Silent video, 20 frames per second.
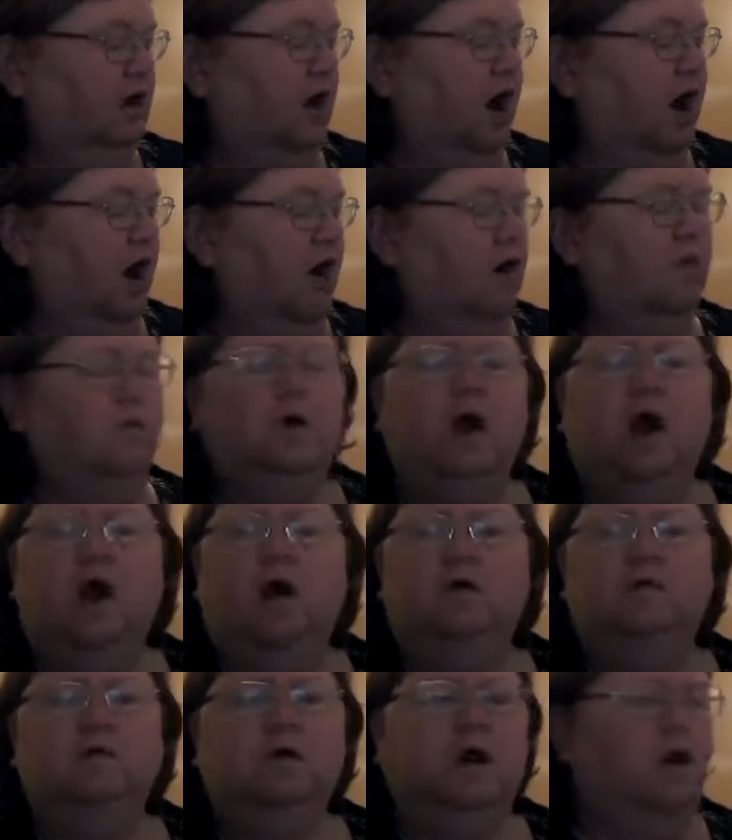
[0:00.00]
Oh,
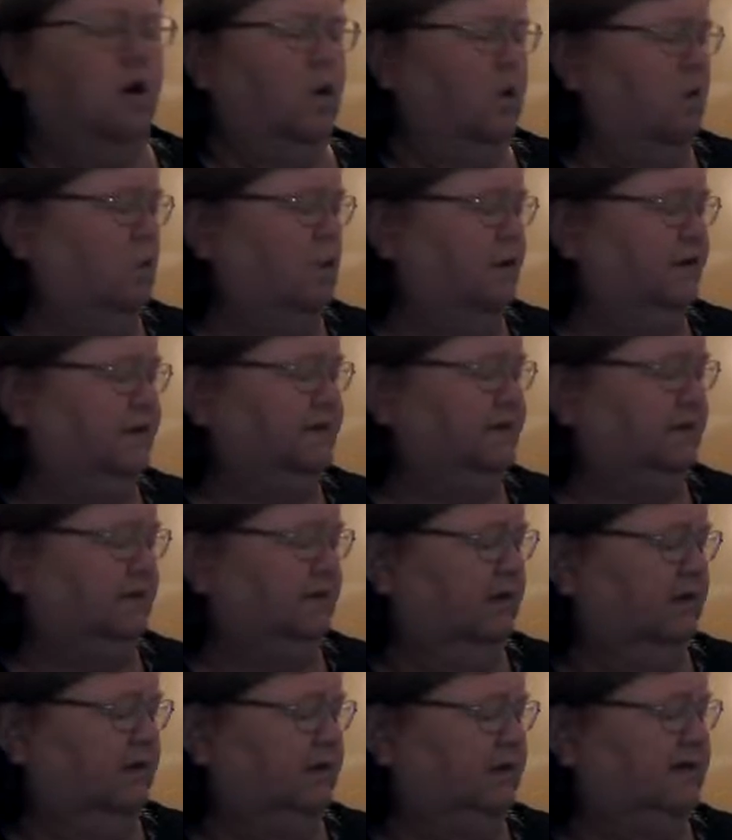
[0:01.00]
oh, oh, what is
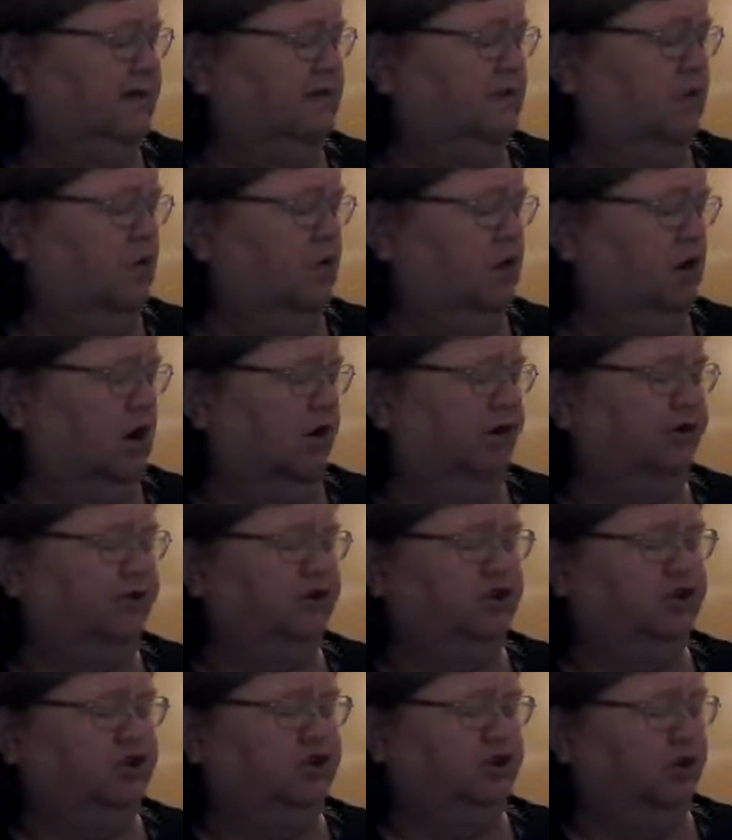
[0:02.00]
the snort going
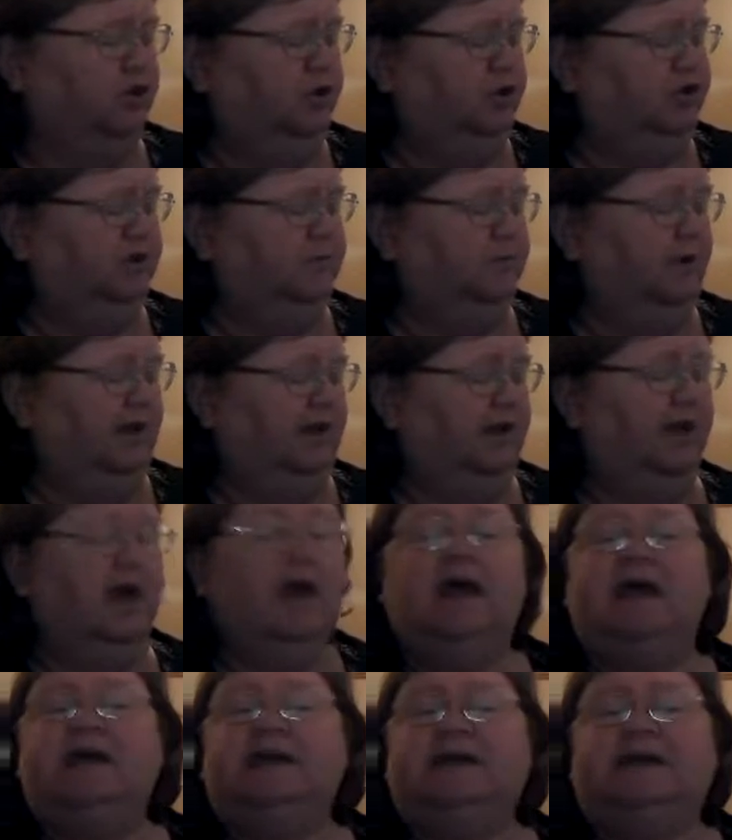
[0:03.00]
to do to me?
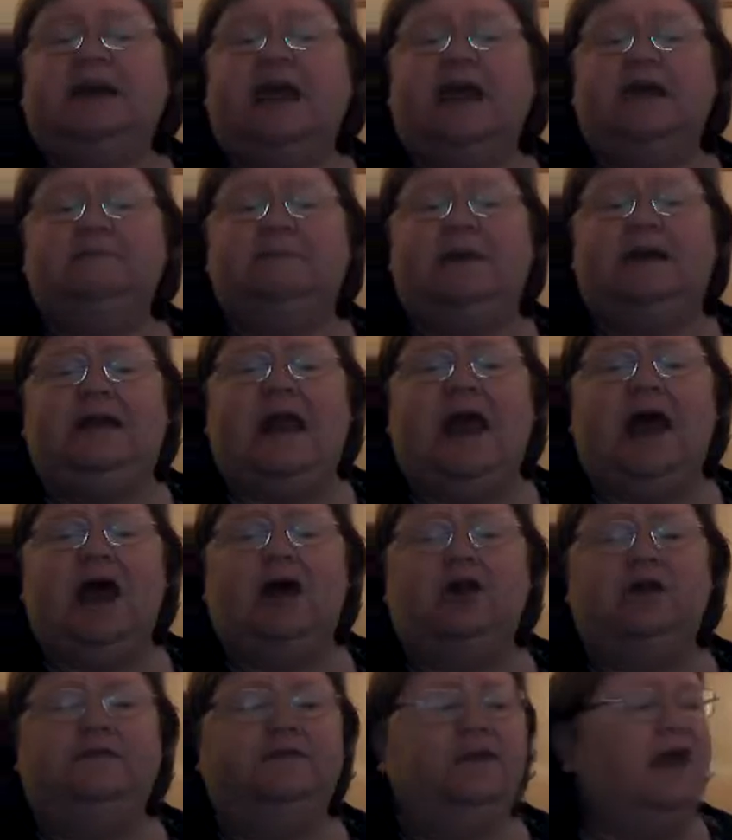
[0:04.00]
Get me
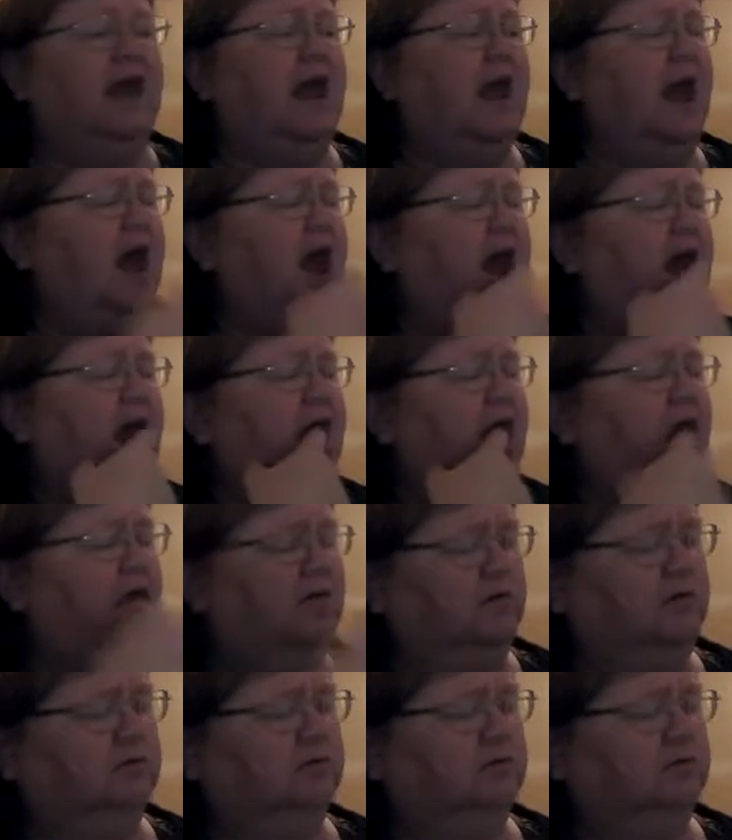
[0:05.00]
out of here!